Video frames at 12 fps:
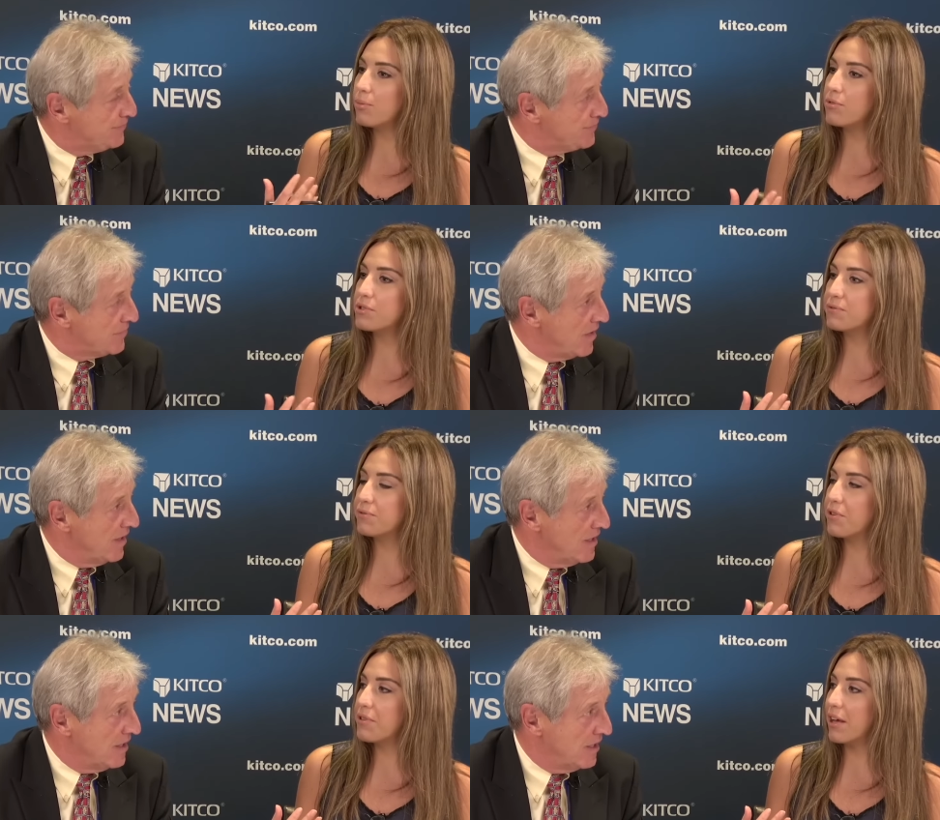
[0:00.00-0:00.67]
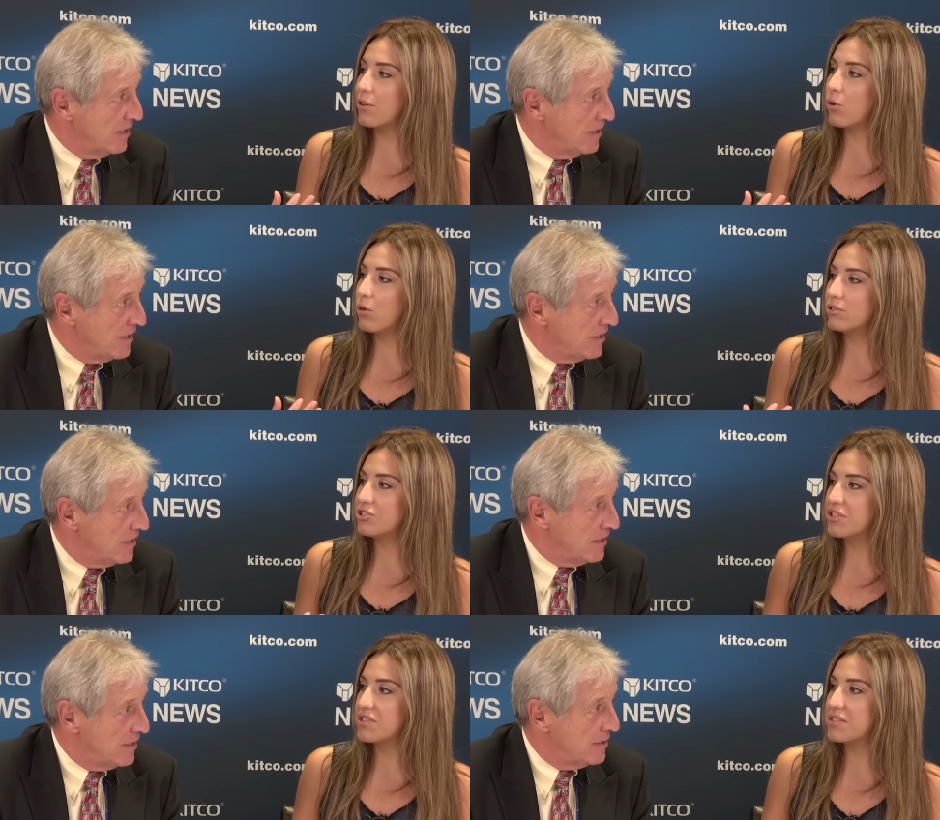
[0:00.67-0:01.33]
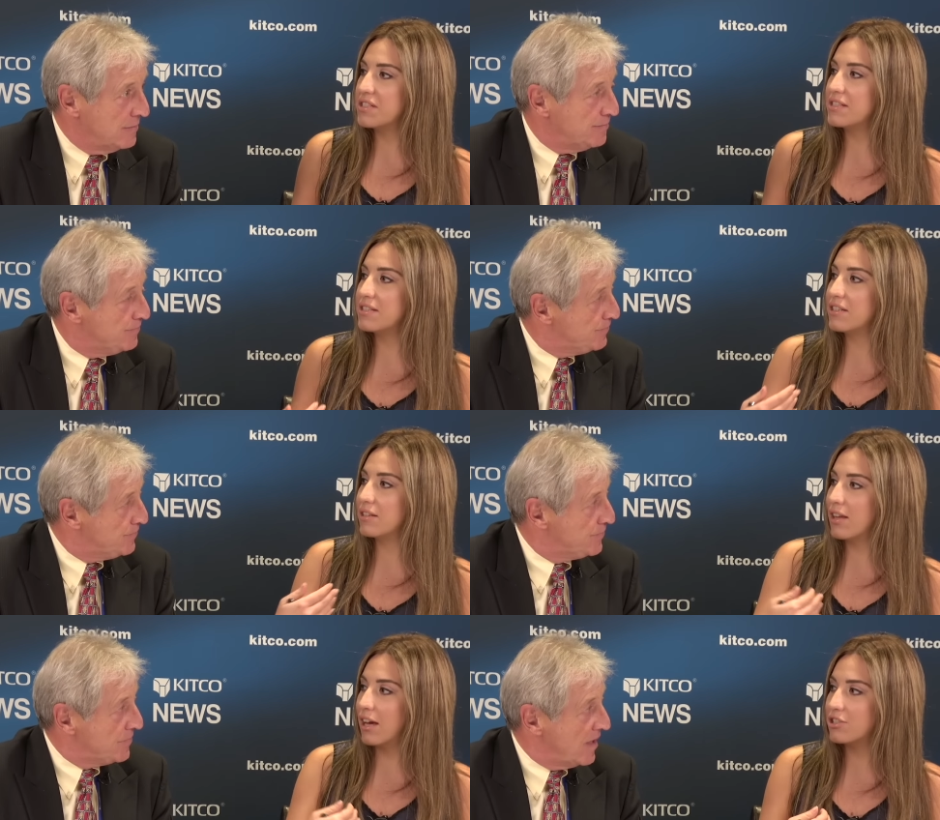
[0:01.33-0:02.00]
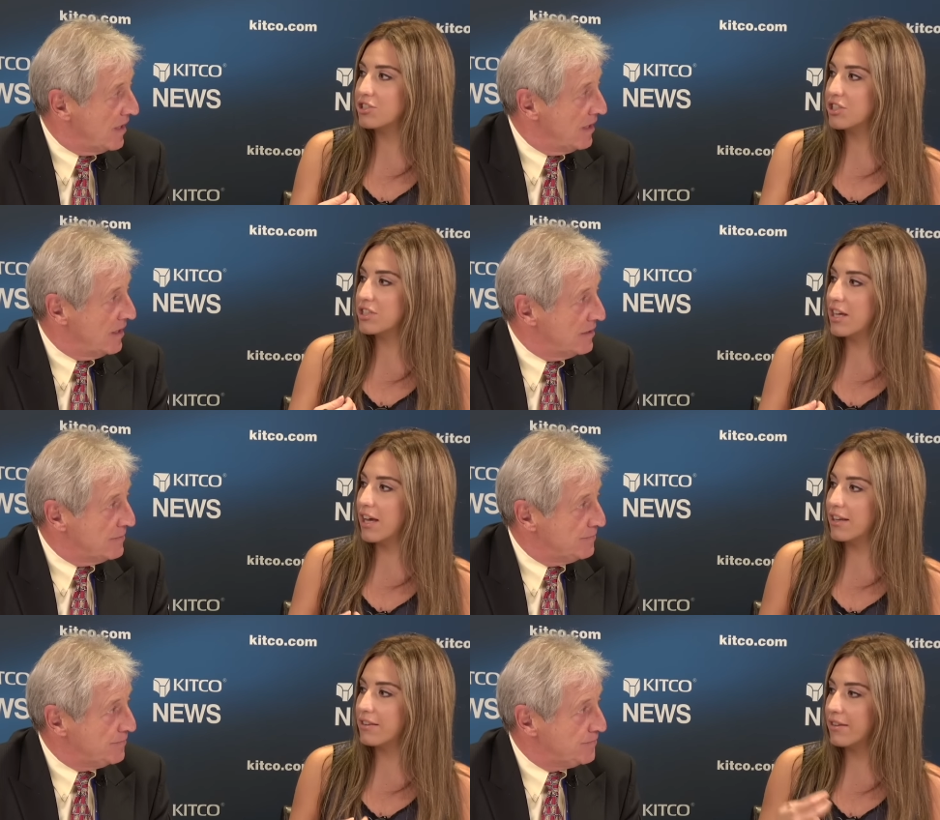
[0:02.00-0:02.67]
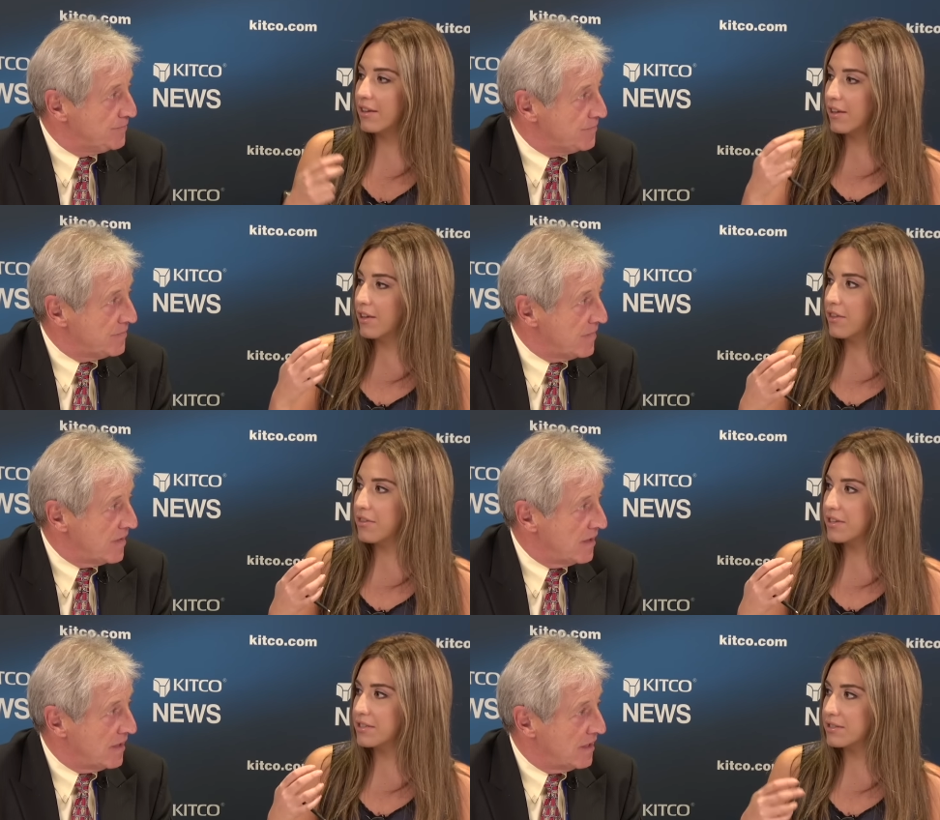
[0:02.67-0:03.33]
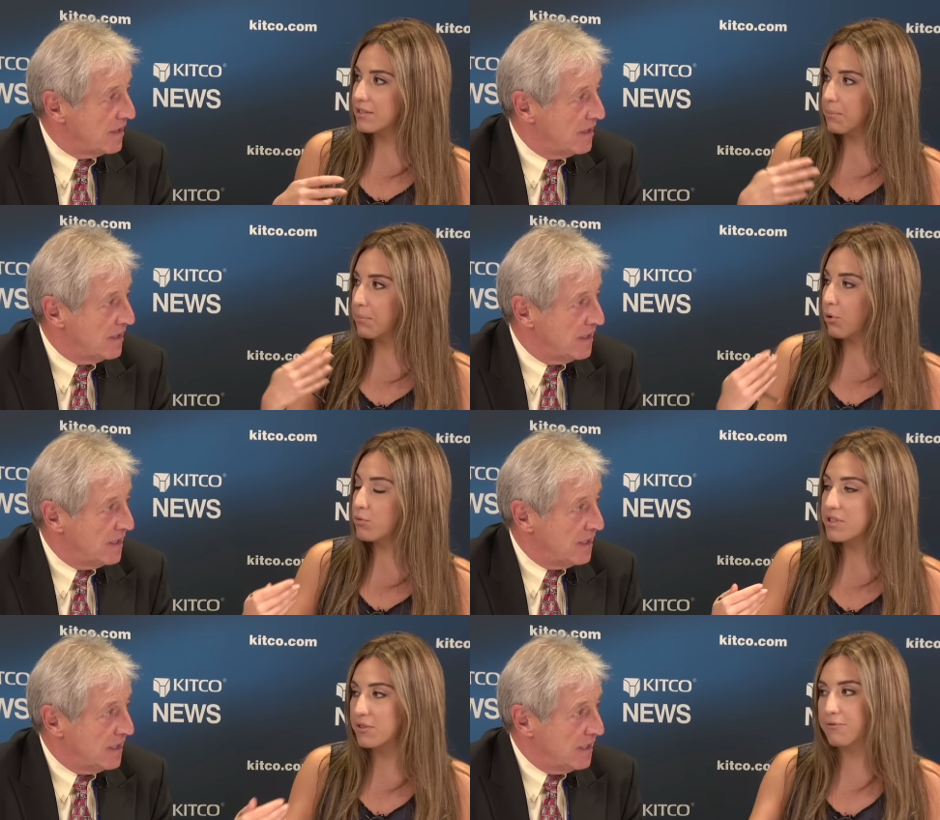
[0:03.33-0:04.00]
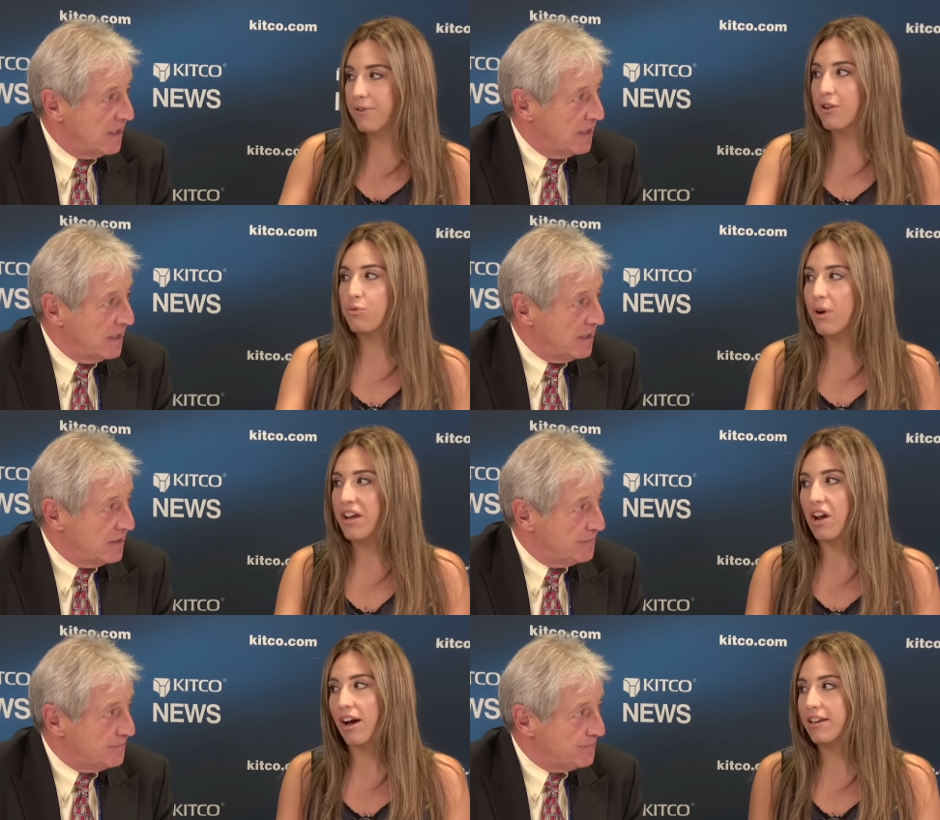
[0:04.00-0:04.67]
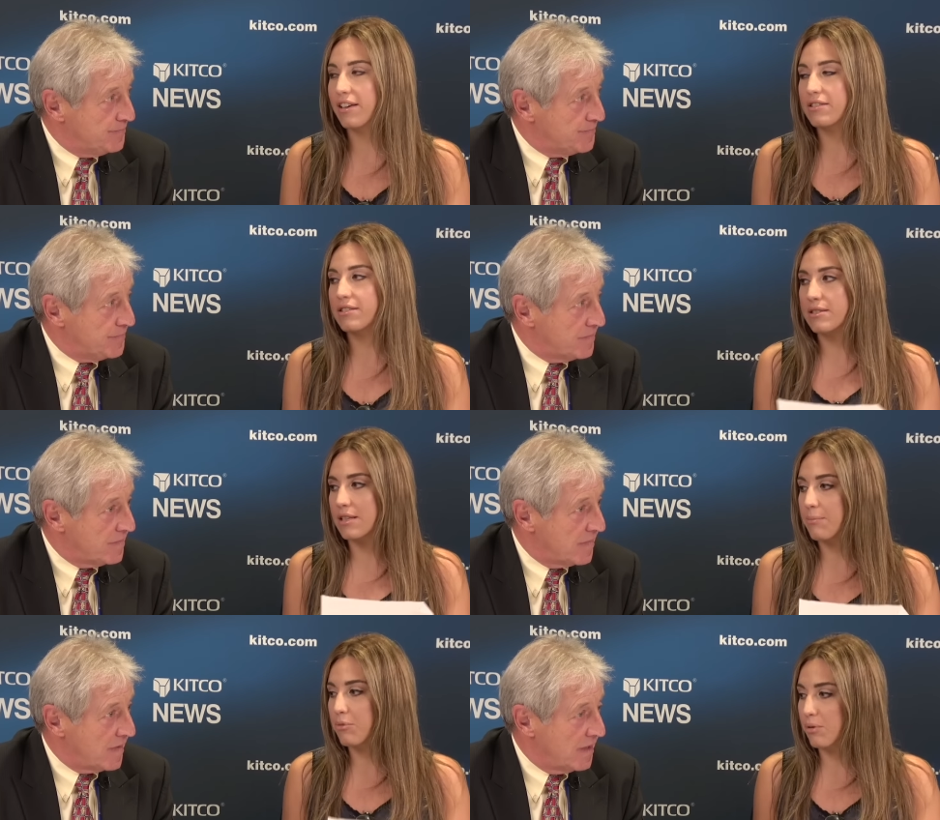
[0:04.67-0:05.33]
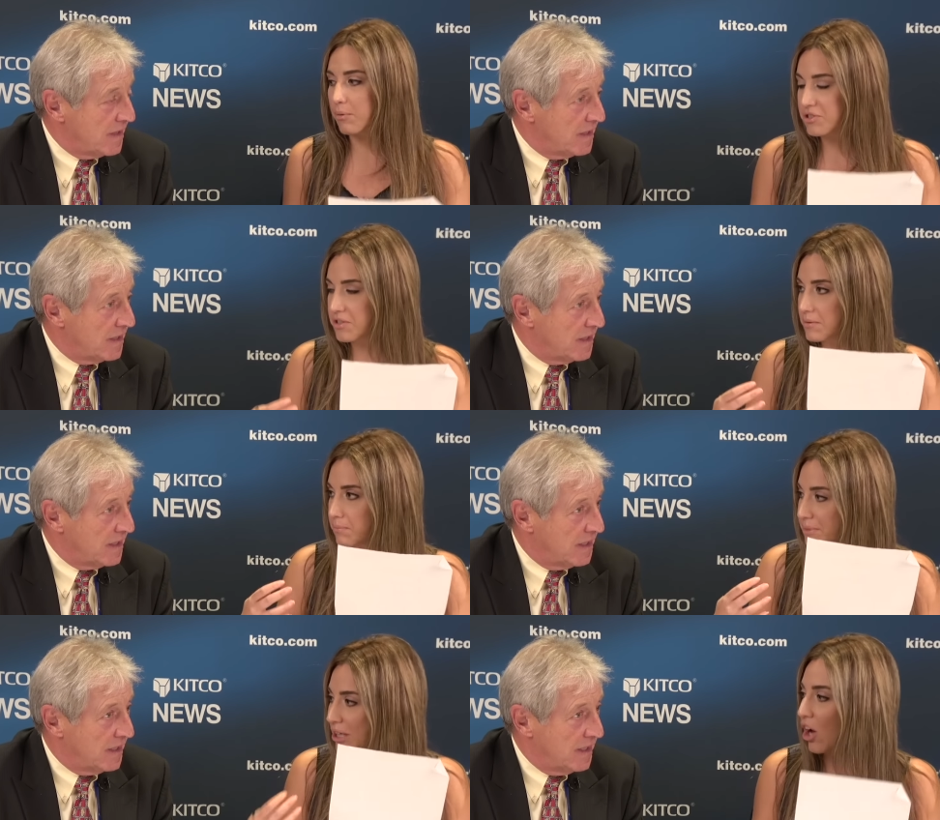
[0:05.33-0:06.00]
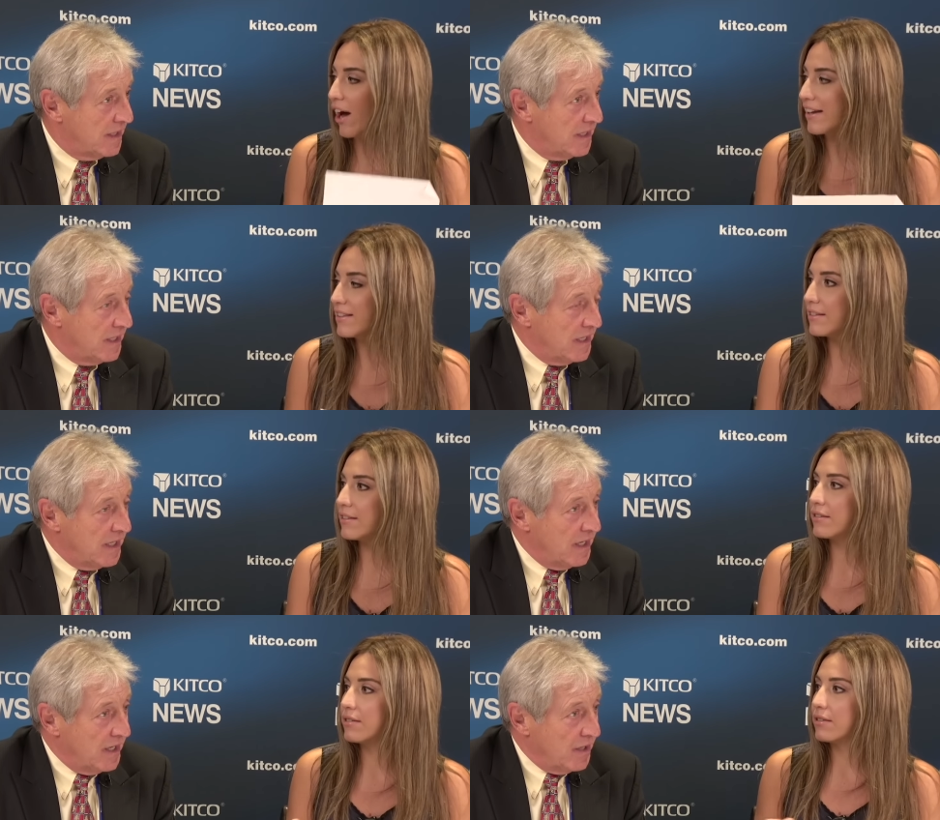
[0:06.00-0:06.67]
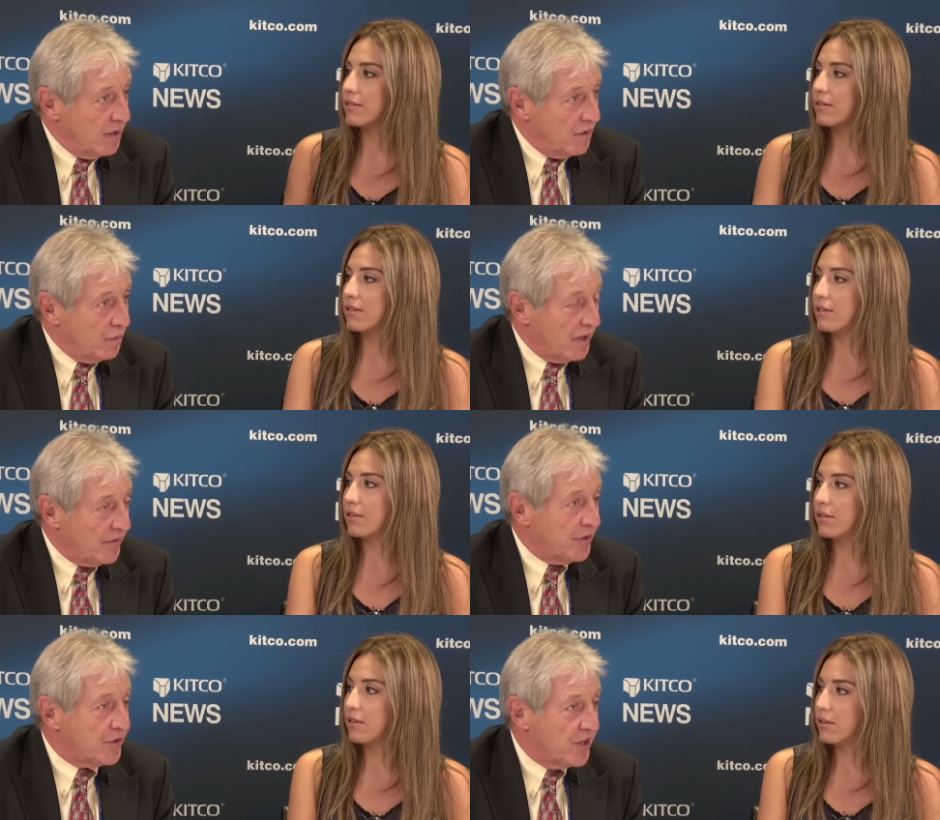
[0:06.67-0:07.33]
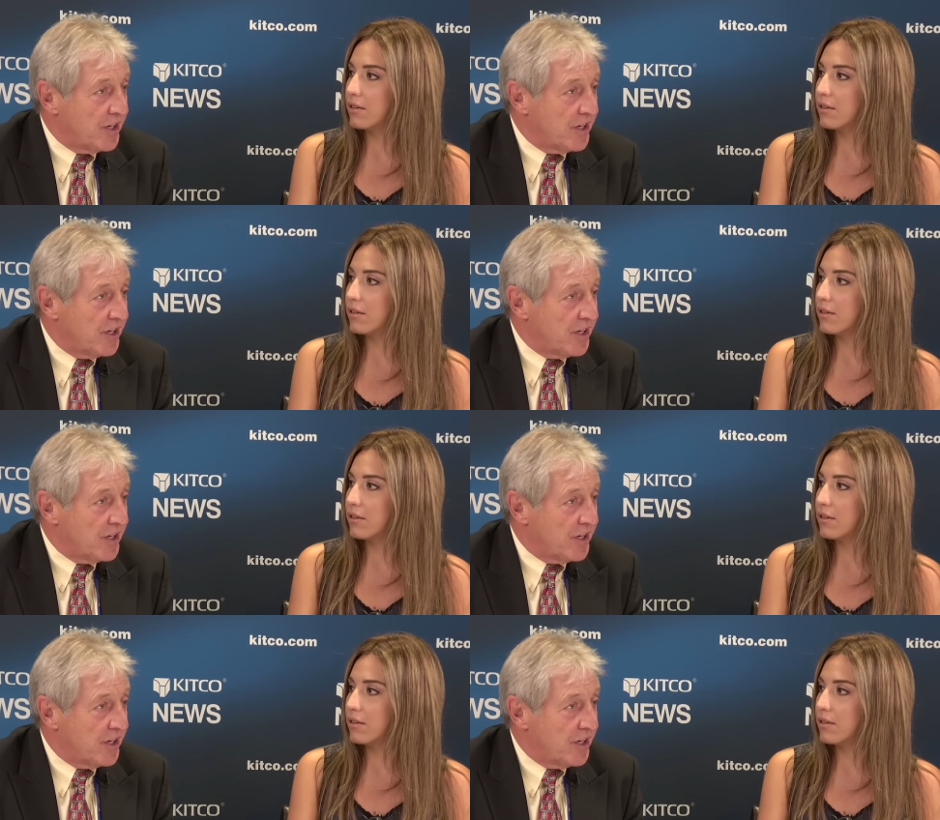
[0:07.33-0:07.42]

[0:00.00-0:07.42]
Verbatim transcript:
Speaker 1: almost feel that gold just needs the election and this supposed Fed rate hike in December just behind it
Speaker 2: well, there's a